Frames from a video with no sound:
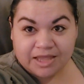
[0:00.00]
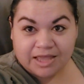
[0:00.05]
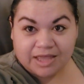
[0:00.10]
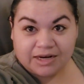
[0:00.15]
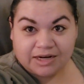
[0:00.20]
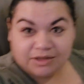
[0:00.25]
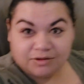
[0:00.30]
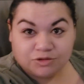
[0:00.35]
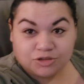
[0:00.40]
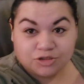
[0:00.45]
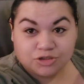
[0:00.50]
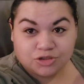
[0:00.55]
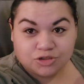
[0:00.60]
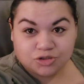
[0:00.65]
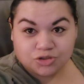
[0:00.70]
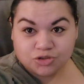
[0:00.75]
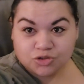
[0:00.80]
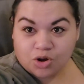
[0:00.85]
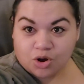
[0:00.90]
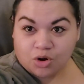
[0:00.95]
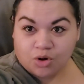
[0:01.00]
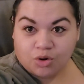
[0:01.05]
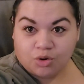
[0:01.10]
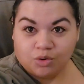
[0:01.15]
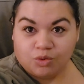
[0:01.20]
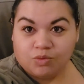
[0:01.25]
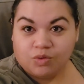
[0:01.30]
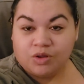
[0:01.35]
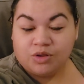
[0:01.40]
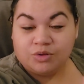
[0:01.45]
And it was
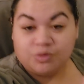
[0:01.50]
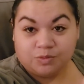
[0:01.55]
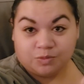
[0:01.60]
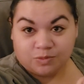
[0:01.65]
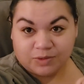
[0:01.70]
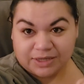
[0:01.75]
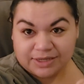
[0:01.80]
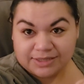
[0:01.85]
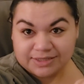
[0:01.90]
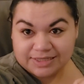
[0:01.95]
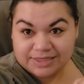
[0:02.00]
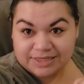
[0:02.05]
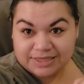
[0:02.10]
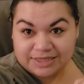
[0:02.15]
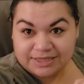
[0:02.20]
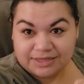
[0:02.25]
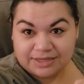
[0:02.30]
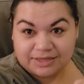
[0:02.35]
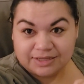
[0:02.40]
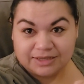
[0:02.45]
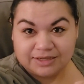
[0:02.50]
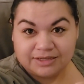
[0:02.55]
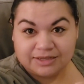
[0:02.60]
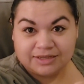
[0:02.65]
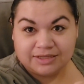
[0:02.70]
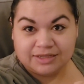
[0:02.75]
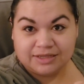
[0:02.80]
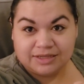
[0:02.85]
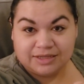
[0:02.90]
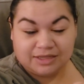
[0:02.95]
so windy
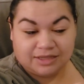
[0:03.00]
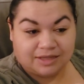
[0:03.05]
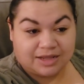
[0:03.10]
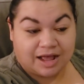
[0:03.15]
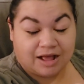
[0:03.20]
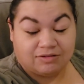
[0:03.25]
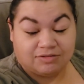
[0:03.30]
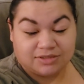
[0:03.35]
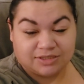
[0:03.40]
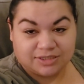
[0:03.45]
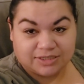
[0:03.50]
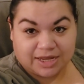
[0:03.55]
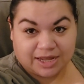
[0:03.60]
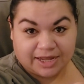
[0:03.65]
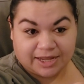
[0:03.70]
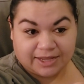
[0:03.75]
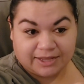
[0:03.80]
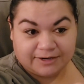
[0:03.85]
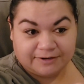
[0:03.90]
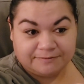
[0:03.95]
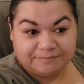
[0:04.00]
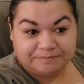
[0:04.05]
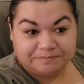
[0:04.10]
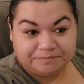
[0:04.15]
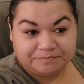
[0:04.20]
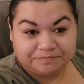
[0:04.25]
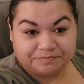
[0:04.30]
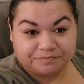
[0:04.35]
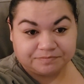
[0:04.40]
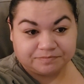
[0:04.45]
eh, outside.
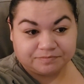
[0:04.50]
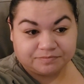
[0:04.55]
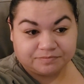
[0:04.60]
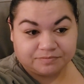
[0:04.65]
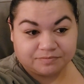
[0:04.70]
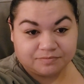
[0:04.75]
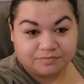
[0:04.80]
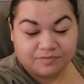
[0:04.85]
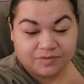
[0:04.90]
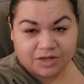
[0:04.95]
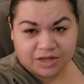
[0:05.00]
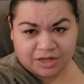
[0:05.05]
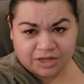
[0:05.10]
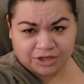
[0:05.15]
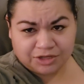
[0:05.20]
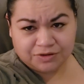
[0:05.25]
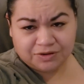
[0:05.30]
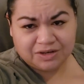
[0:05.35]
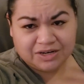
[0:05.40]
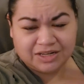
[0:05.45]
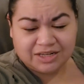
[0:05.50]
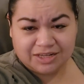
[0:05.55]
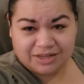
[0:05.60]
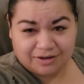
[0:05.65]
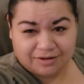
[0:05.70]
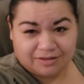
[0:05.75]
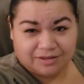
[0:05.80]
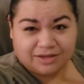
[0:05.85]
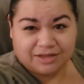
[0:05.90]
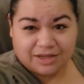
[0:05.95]
Like you can
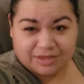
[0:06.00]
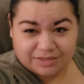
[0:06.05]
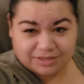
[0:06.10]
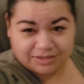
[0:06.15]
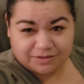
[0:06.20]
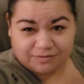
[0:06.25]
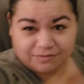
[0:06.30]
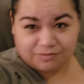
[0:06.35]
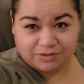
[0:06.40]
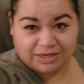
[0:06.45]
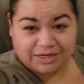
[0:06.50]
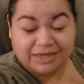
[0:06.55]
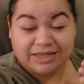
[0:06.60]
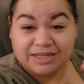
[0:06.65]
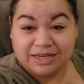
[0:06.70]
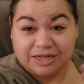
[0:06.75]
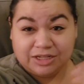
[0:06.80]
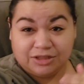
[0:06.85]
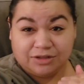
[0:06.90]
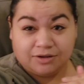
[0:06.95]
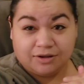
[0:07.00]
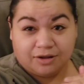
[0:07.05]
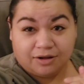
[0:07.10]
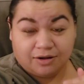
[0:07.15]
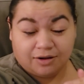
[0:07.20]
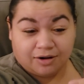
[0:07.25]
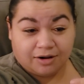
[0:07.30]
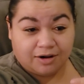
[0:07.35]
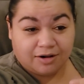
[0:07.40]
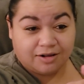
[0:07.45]
hear the gusts of wind hitting the
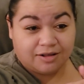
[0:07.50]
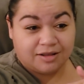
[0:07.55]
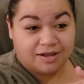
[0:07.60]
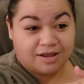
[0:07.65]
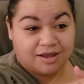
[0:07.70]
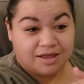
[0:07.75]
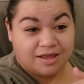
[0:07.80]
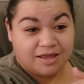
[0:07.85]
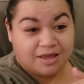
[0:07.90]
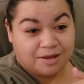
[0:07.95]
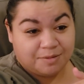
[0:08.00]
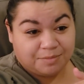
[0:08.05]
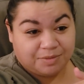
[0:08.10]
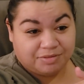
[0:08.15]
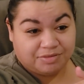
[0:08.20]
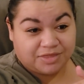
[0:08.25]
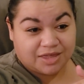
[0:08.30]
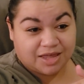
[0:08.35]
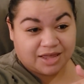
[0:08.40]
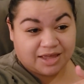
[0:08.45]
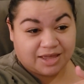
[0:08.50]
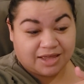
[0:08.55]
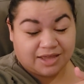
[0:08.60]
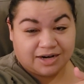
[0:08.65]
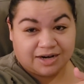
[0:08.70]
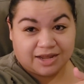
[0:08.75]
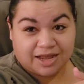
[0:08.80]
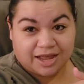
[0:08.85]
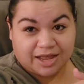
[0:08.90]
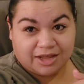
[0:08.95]
car. But
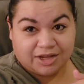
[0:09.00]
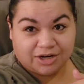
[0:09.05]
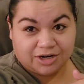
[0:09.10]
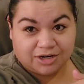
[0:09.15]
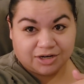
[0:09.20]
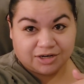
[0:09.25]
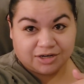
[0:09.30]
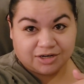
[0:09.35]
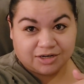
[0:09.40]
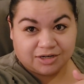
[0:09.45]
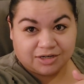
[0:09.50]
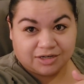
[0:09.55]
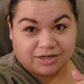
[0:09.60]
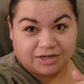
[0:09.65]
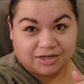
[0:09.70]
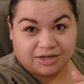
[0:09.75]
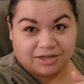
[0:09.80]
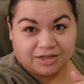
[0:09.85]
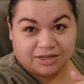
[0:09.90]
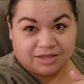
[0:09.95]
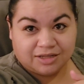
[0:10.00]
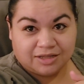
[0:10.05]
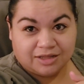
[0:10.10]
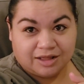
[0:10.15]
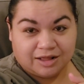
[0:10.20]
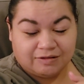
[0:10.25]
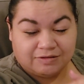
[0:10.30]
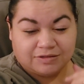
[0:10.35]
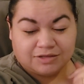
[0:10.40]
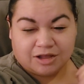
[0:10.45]
then I heard,
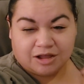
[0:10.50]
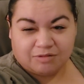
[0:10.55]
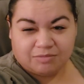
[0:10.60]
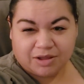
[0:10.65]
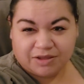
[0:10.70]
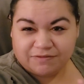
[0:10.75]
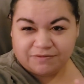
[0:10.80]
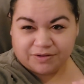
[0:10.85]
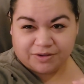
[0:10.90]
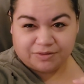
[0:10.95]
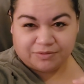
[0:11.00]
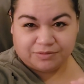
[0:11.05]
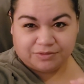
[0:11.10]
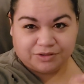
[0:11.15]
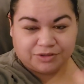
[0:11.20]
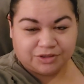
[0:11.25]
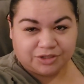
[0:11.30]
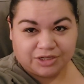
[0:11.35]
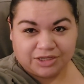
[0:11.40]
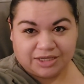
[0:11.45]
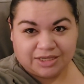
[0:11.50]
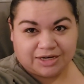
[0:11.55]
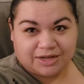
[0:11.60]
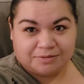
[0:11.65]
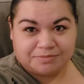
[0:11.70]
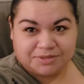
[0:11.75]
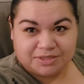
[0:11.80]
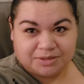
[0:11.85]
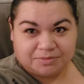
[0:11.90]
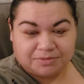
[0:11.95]
I was on my phone looking
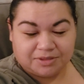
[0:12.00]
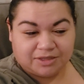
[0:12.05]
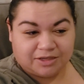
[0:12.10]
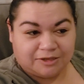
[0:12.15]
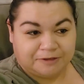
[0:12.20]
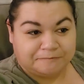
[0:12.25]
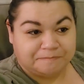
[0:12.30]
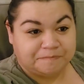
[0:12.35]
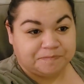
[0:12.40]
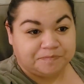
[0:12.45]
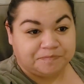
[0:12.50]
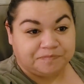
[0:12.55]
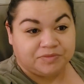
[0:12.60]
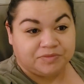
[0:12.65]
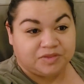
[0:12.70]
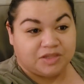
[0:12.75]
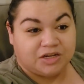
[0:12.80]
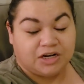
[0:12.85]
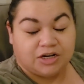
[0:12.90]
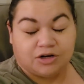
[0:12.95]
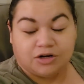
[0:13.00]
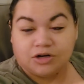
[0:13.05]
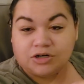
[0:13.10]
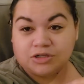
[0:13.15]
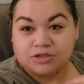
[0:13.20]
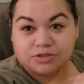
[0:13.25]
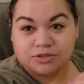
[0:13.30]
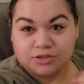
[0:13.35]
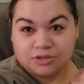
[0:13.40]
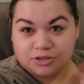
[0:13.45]
up something. Then I
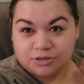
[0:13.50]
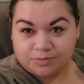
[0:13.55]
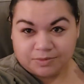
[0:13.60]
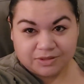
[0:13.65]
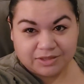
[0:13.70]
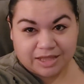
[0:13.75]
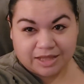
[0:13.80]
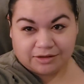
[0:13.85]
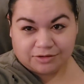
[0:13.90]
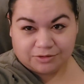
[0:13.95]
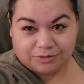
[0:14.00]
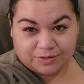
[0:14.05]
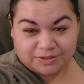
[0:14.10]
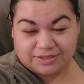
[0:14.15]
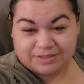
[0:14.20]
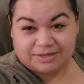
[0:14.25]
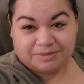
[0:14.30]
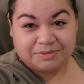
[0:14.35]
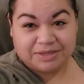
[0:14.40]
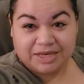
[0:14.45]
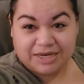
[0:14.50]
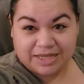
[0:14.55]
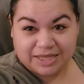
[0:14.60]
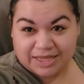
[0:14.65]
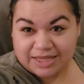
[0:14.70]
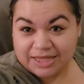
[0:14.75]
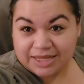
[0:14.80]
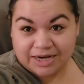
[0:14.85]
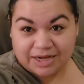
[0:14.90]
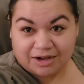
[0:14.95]
heard a super loud noise. Something
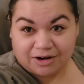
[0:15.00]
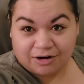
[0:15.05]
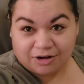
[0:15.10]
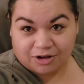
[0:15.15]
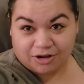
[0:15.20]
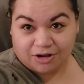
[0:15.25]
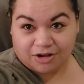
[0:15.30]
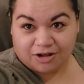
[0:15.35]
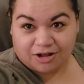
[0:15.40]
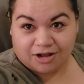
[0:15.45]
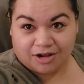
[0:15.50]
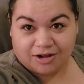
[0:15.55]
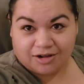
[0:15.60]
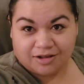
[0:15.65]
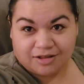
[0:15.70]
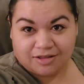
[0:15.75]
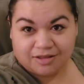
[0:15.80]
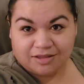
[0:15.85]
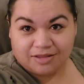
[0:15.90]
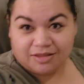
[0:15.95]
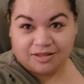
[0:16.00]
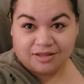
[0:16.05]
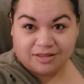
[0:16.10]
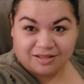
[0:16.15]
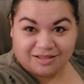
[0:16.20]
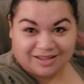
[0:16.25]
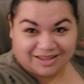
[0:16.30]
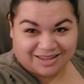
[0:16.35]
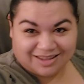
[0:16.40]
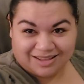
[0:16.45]
hit our car,
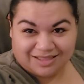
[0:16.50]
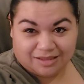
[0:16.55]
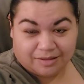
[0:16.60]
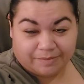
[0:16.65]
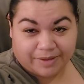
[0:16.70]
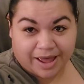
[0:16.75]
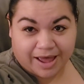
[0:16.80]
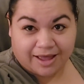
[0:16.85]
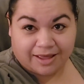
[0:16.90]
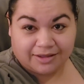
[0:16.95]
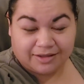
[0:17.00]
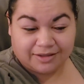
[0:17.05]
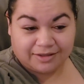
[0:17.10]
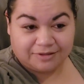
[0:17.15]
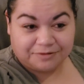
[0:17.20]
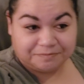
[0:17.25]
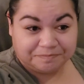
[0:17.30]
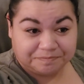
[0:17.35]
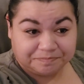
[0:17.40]
like in the back